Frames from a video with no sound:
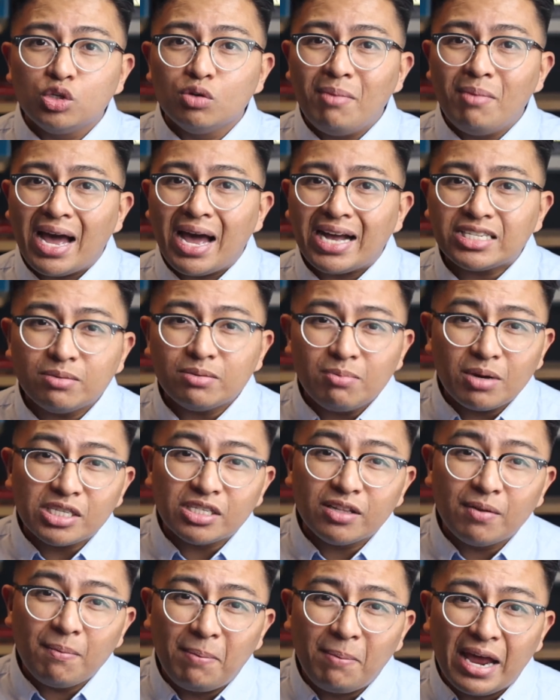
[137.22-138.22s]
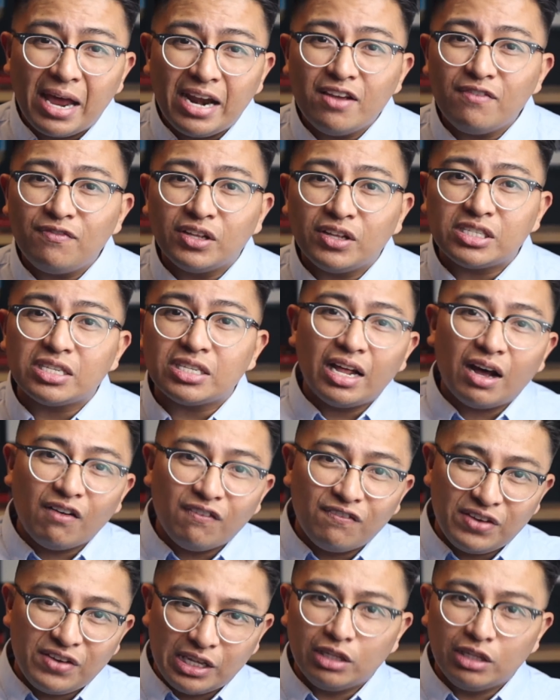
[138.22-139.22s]
maximize the benefits
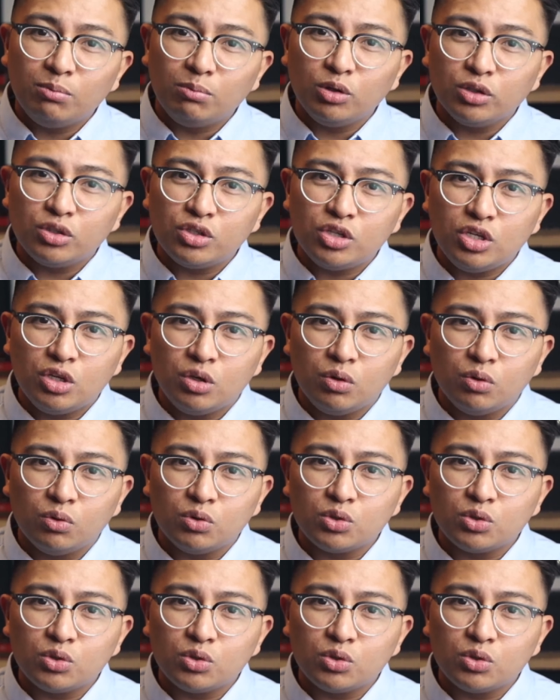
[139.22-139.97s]
available to you